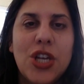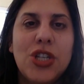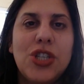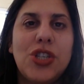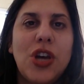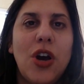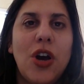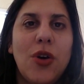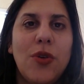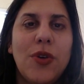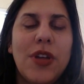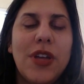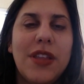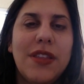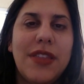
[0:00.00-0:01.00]

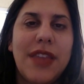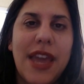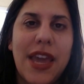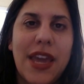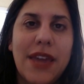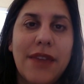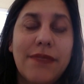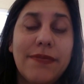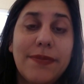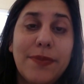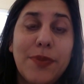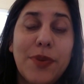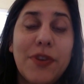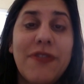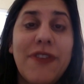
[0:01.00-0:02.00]
So they
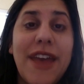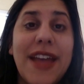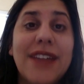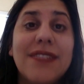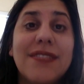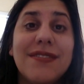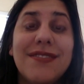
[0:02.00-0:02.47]
prevent,